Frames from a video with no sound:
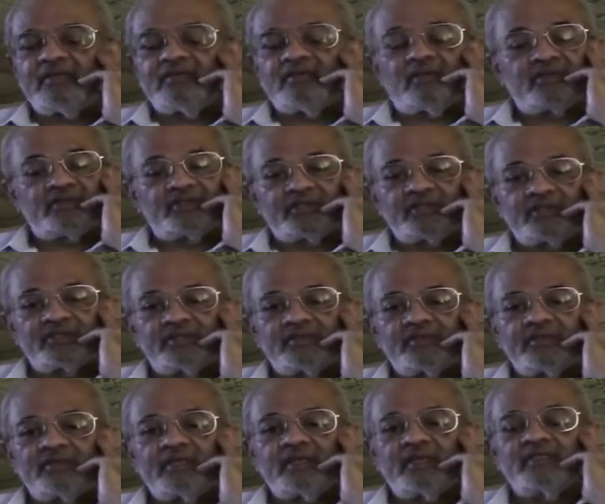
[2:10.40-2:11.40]
Not just to
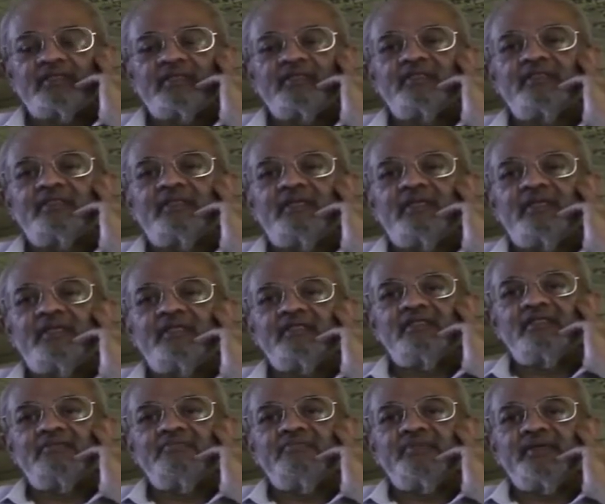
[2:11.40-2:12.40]
the United
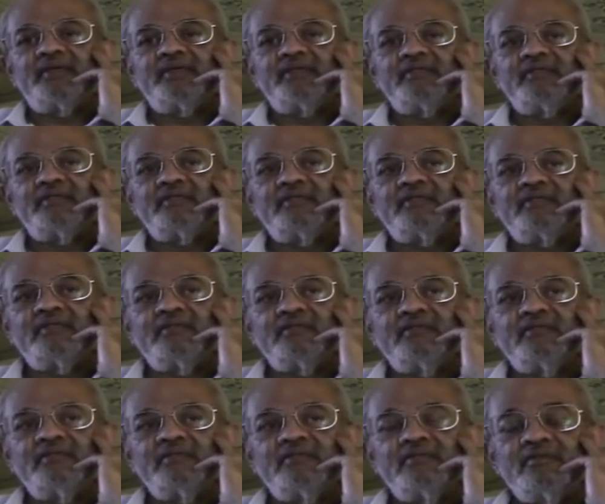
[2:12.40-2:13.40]
States, but
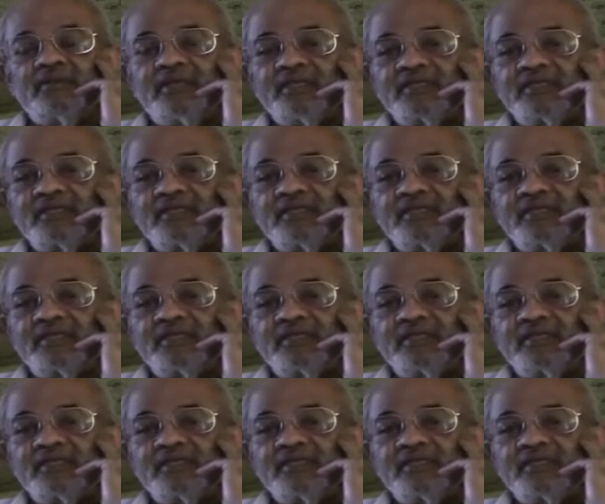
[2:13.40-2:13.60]
to the